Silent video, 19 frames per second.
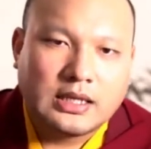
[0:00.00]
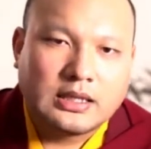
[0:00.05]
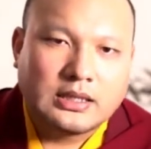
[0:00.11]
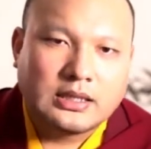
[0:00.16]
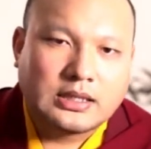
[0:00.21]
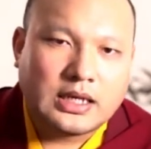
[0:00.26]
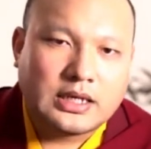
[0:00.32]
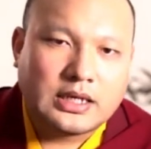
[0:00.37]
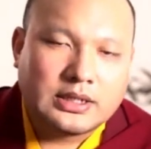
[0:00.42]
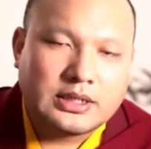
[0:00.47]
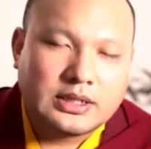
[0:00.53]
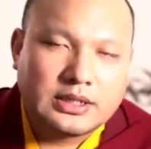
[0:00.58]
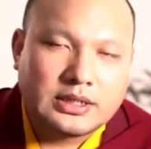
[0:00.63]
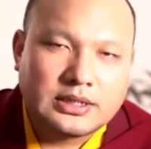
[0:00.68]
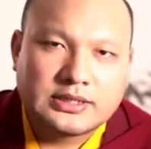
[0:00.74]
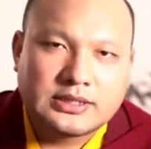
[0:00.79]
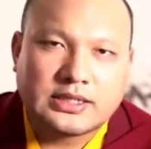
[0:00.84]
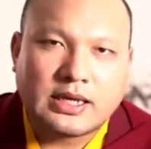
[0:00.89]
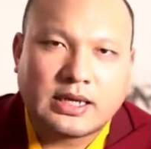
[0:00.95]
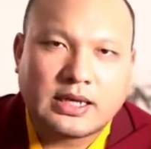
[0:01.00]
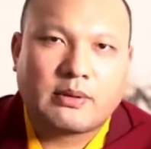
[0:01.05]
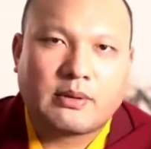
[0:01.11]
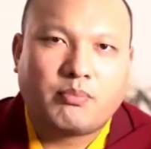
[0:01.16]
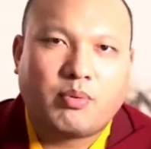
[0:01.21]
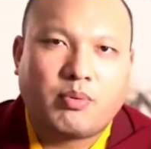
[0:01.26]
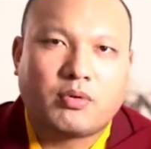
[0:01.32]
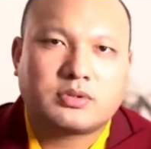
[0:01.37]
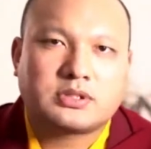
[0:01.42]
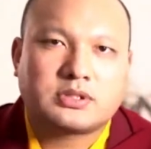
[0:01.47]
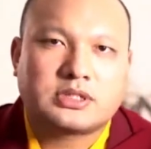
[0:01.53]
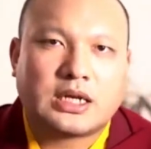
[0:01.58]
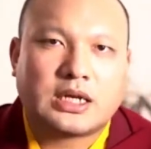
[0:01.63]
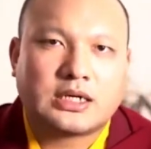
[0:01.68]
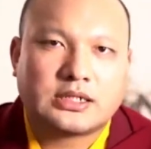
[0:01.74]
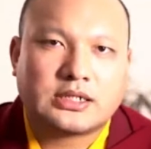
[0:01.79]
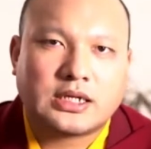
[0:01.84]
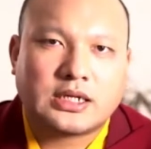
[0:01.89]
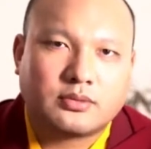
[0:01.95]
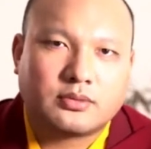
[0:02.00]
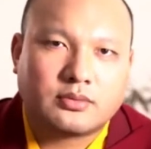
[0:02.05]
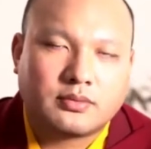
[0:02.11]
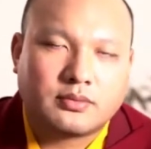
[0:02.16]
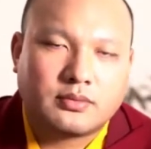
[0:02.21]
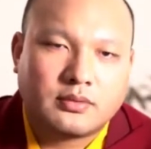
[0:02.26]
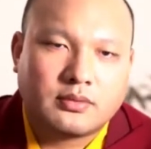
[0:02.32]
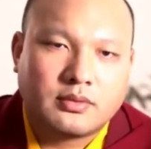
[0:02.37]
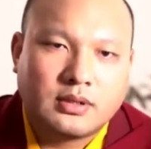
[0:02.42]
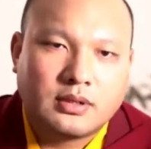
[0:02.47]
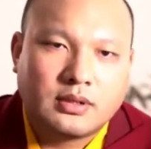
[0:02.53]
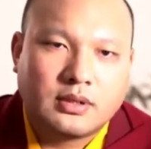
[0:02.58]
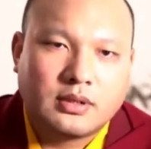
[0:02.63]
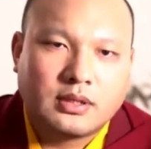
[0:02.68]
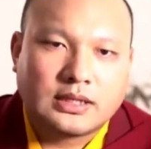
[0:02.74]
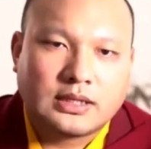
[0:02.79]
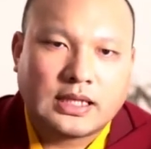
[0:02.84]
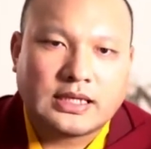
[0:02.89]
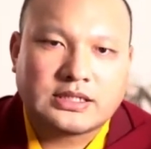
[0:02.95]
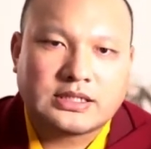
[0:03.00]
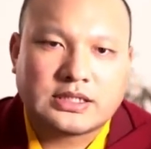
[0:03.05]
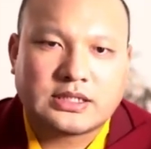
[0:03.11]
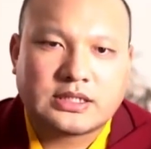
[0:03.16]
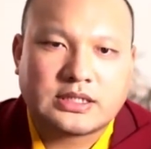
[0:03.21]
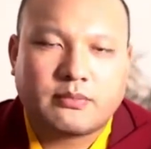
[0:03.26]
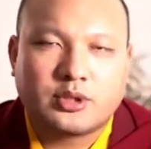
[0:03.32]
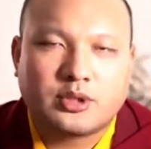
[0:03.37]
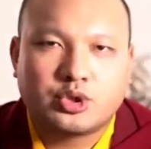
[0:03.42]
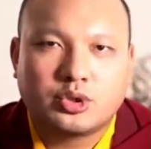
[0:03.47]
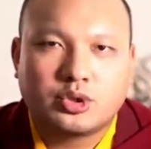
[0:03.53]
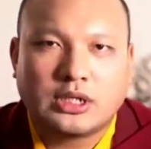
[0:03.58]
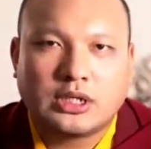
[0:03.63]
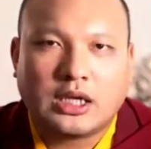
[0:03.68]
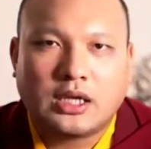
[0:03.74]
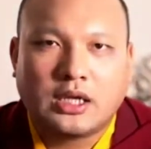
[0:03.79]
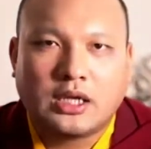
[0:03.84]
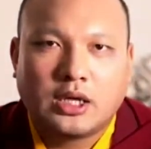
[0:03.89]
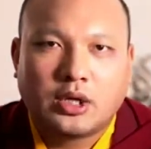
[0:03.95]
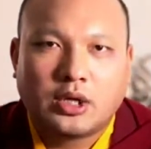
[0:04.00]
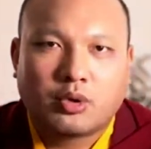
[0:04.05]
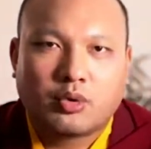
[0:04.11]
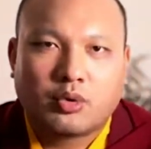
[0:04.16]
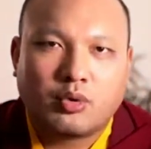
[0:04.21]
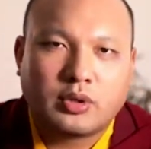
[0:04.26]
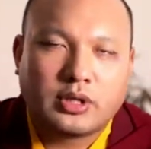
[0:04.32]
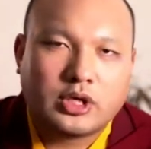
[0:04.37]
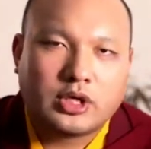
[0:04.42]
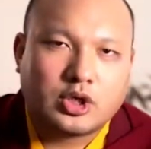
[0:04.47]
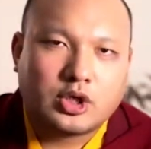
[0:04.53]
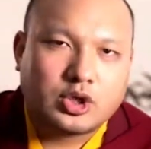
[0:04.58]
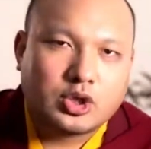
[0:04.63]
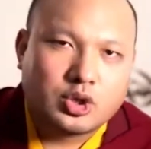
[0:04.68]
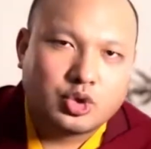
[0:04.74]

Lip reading: Milarepa, it's been so long practicing. There's his buttocks.